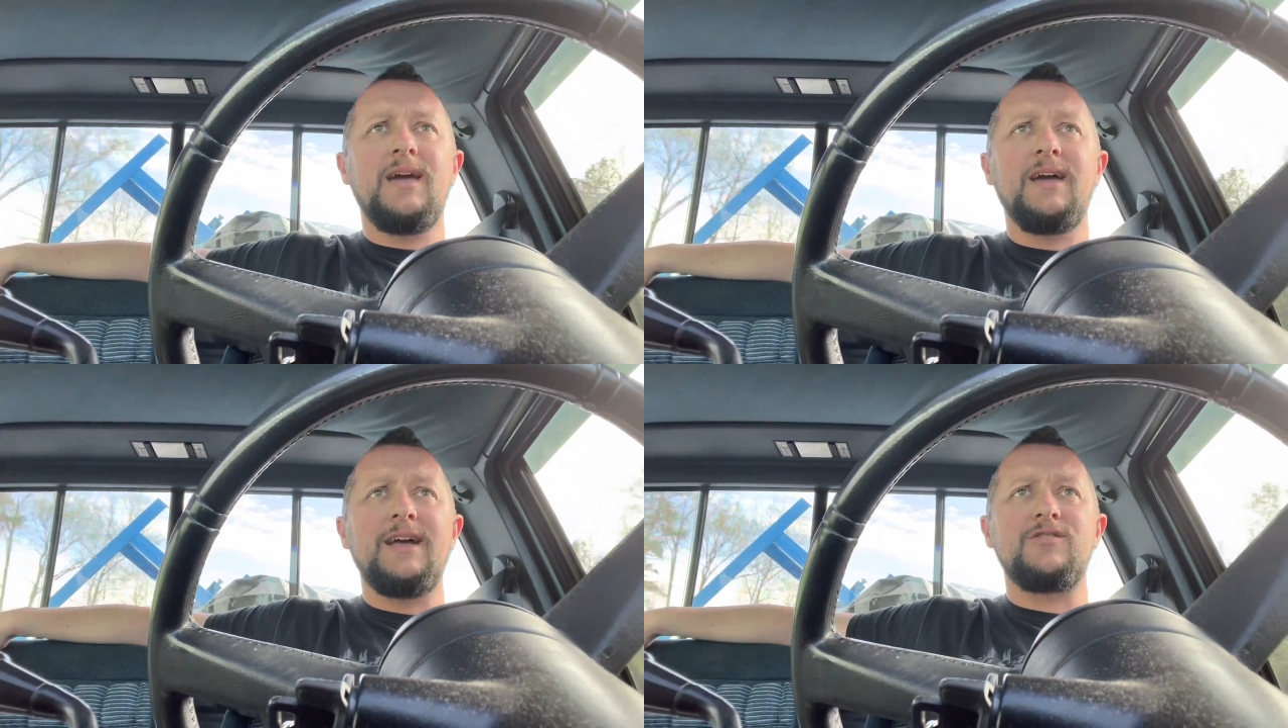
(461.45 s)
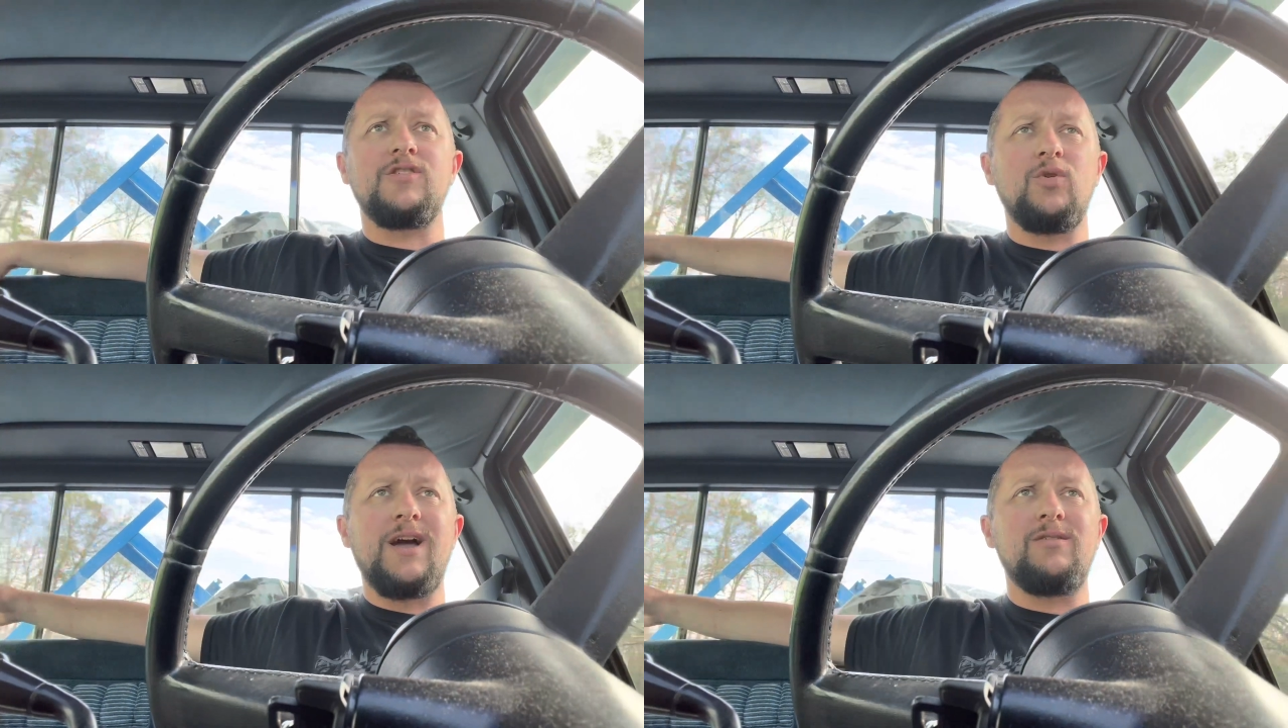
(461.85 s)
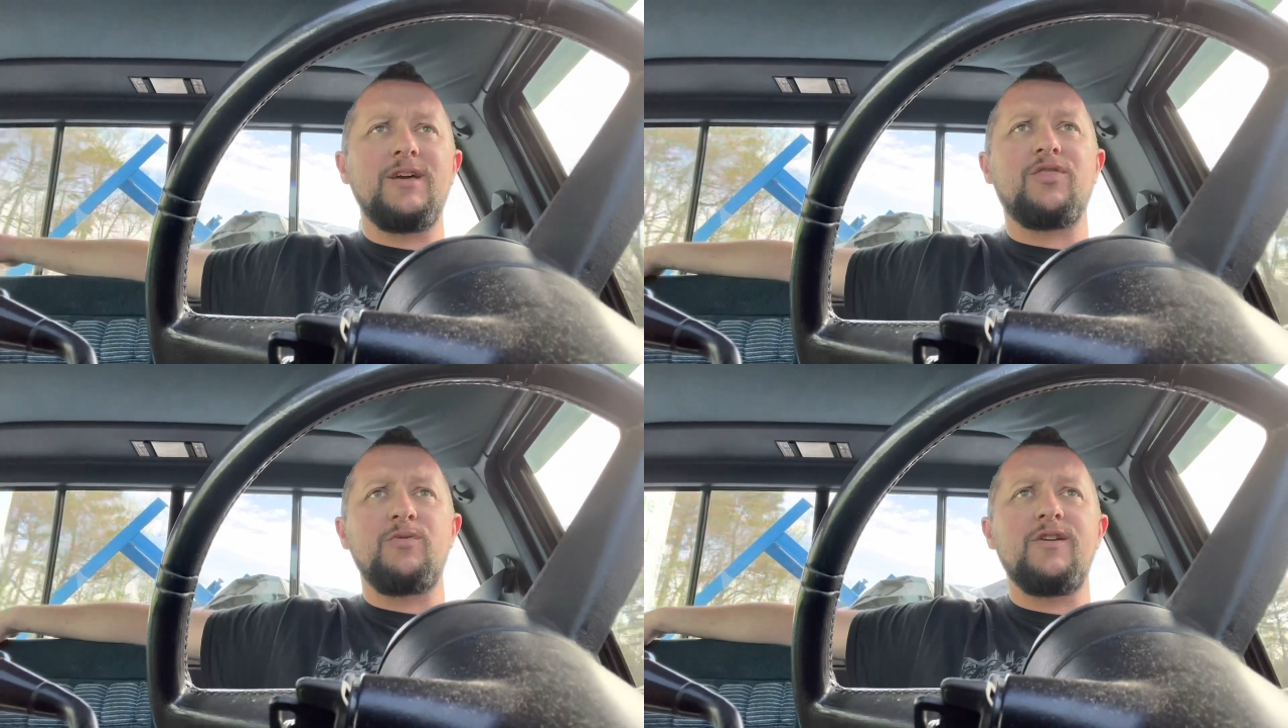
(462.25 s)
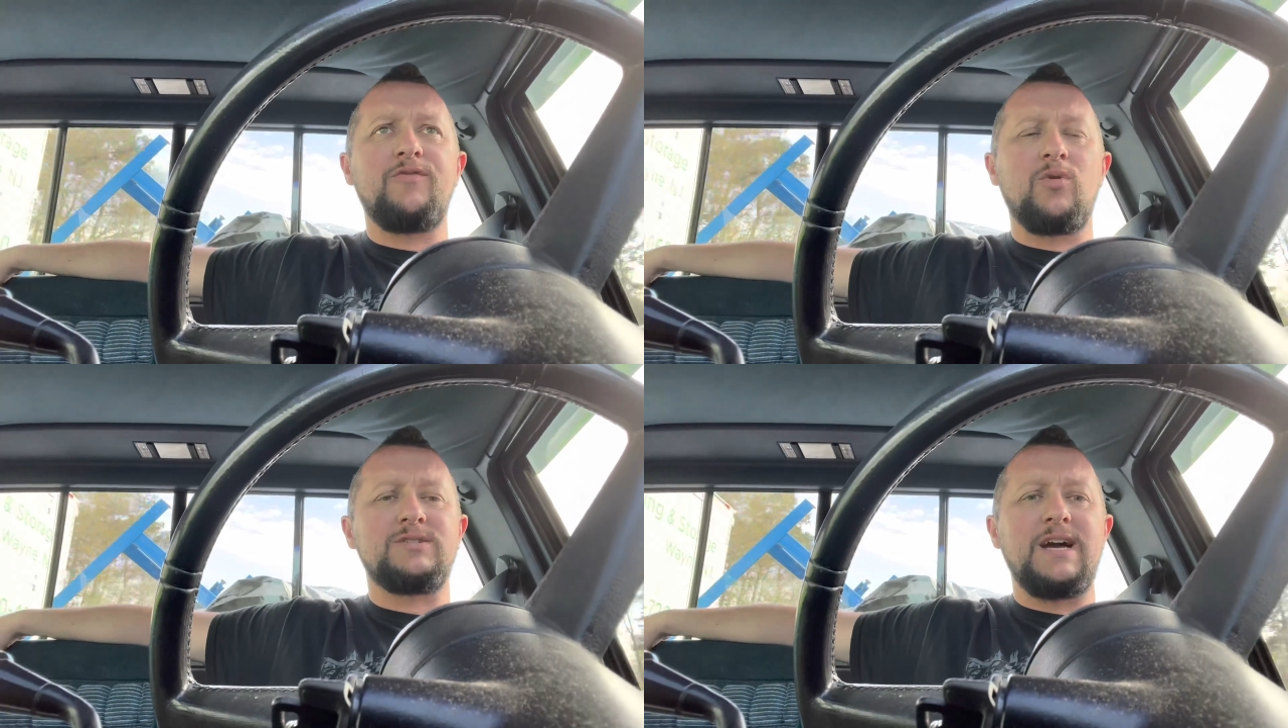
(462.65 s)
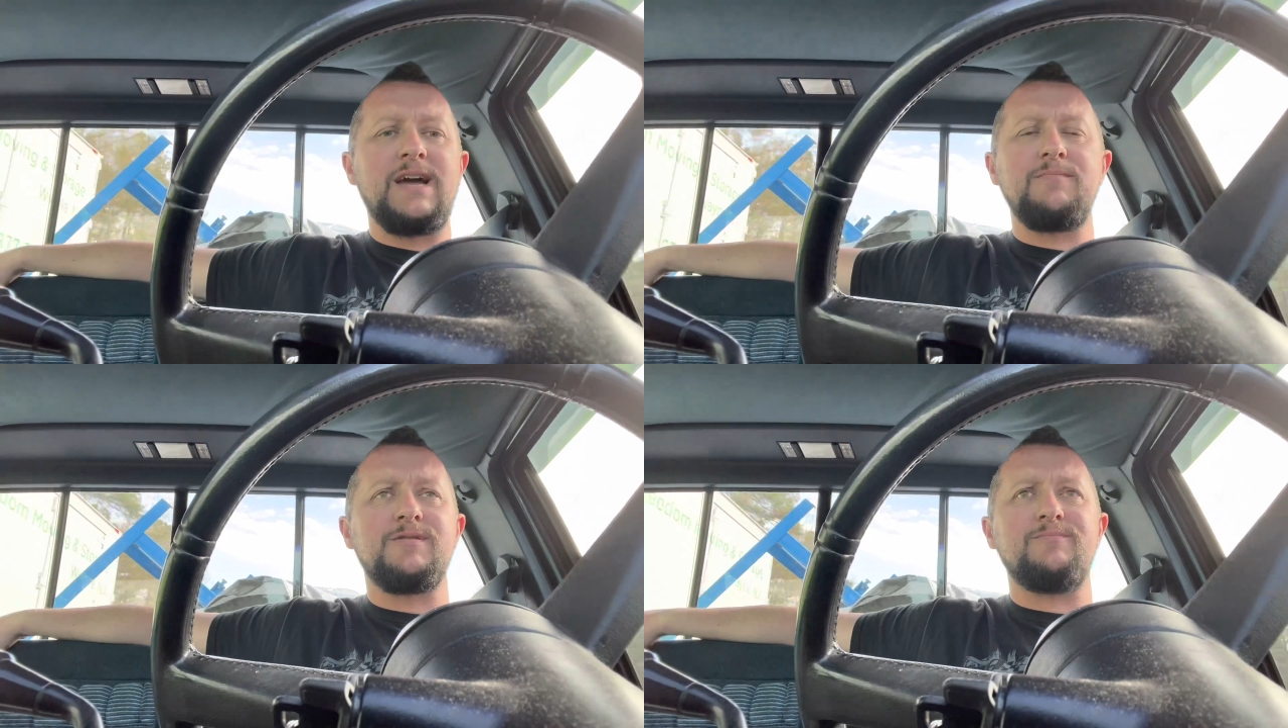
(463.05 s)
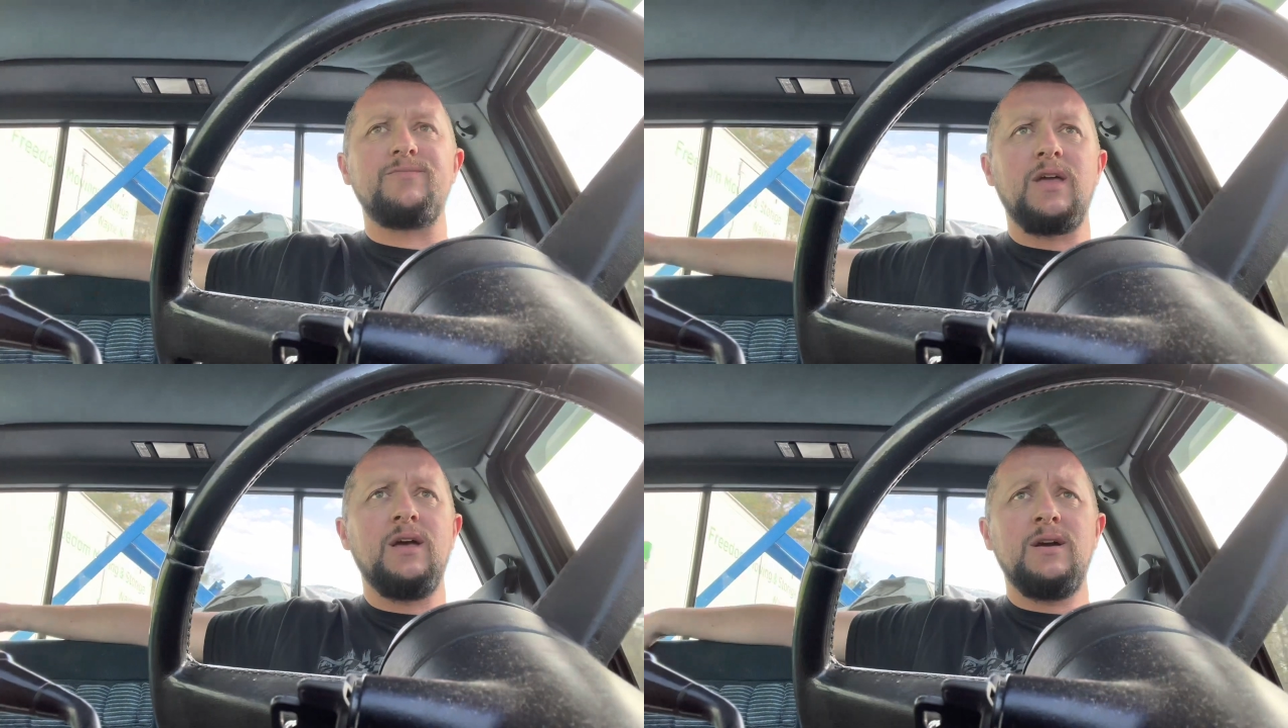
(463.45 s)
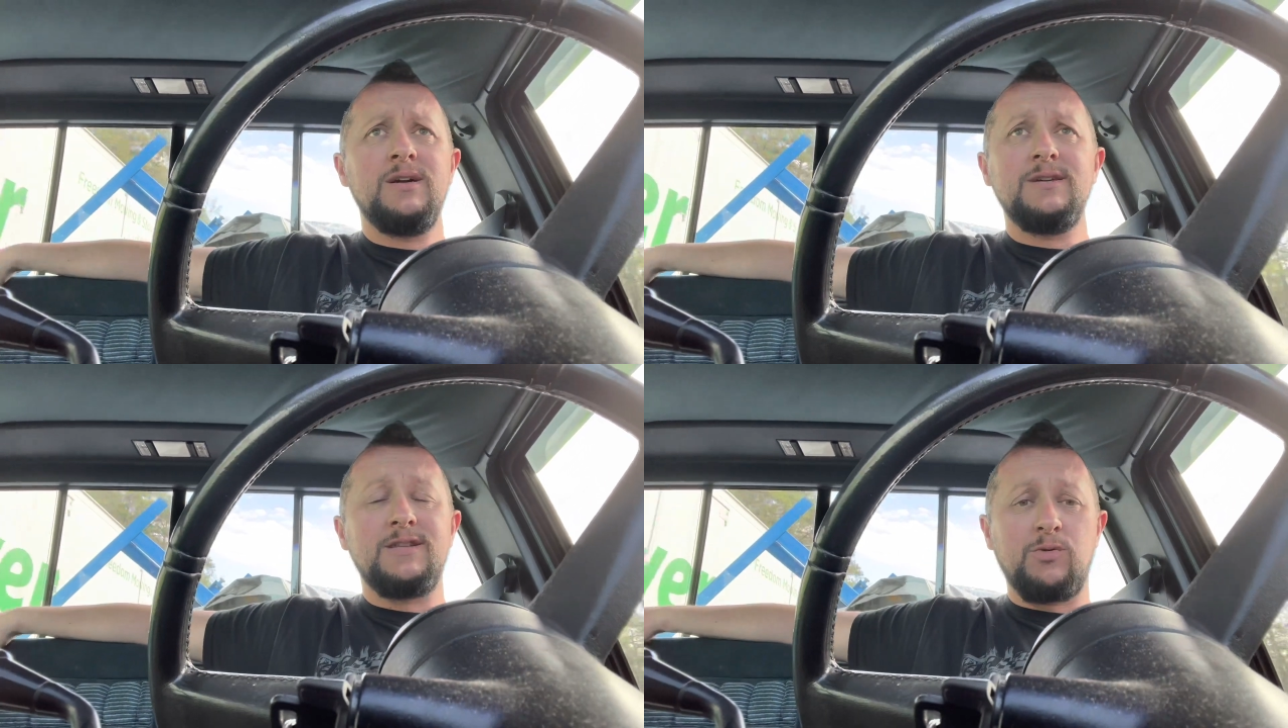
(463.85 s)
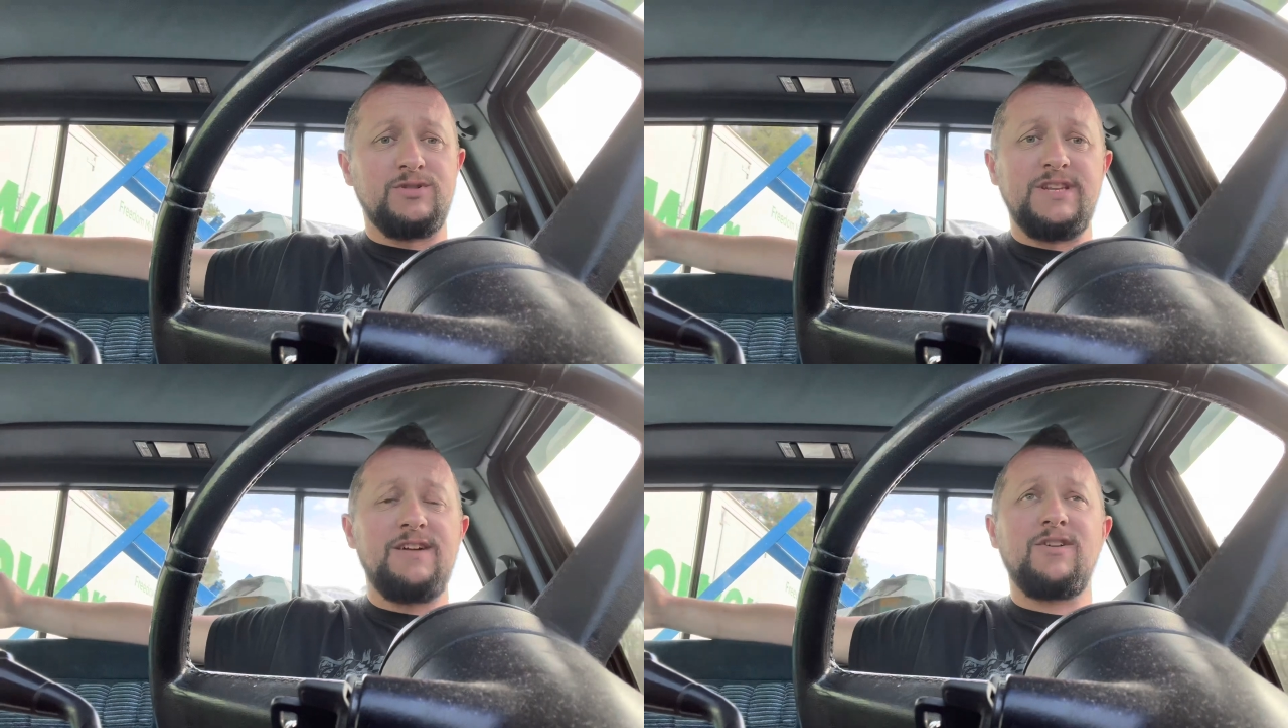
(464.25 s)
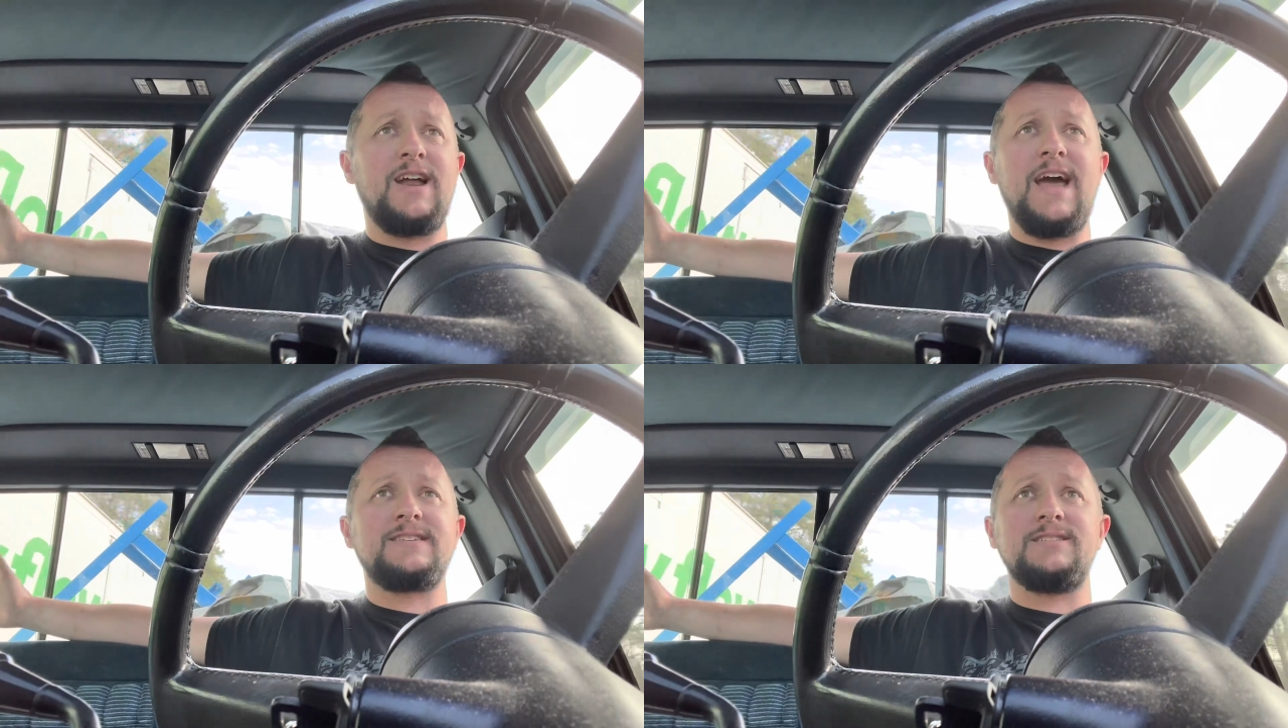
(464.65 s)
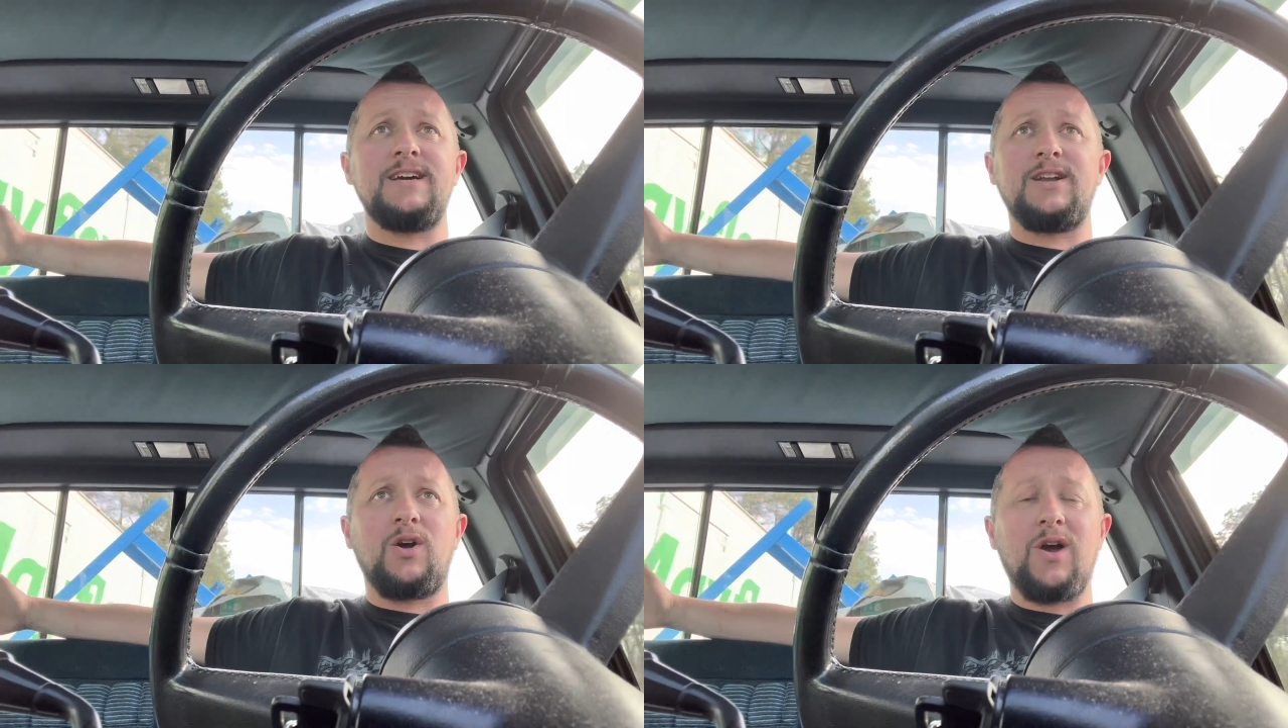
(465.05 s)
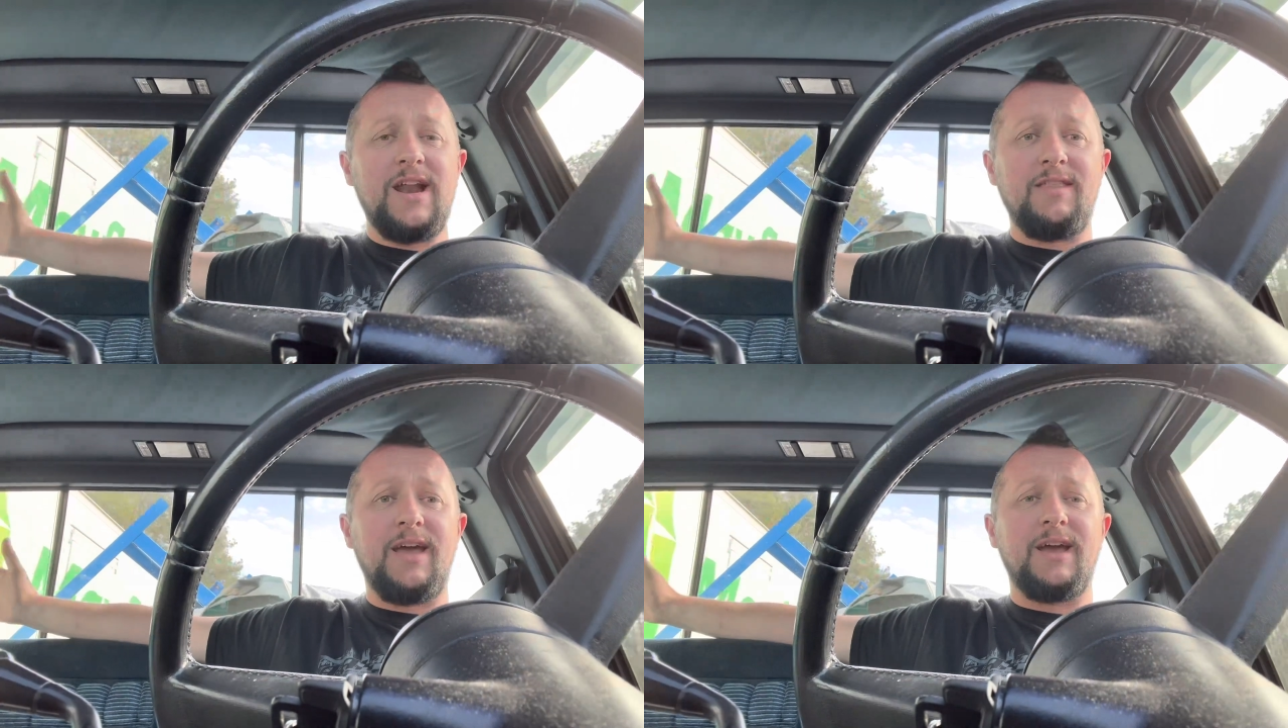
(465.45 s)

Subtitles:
Had to slow down like 3 or 4 times, and there was never an accident or anything.